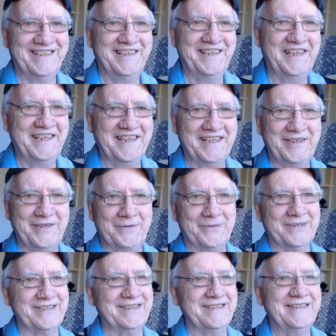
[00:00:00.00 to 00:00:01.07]

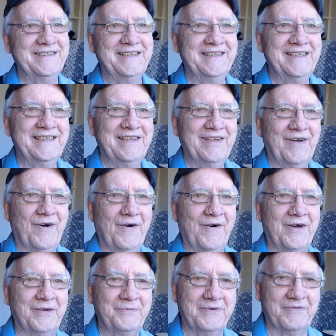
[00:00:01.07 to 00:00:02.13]
Anyway,
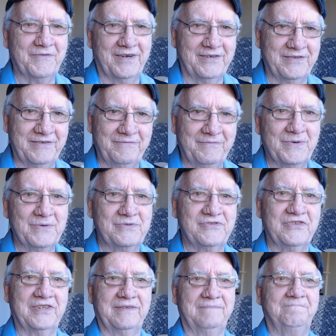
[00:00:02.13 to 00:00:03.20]
on with our
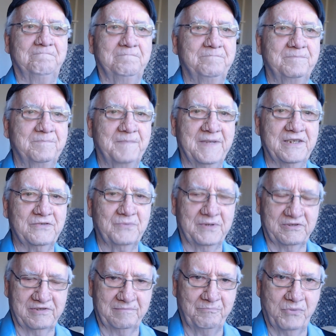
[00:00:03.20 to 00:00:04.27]
devotion. That's
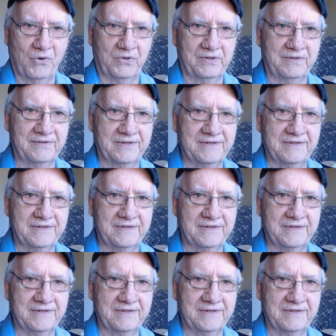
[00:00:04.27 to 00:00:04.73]
what's important.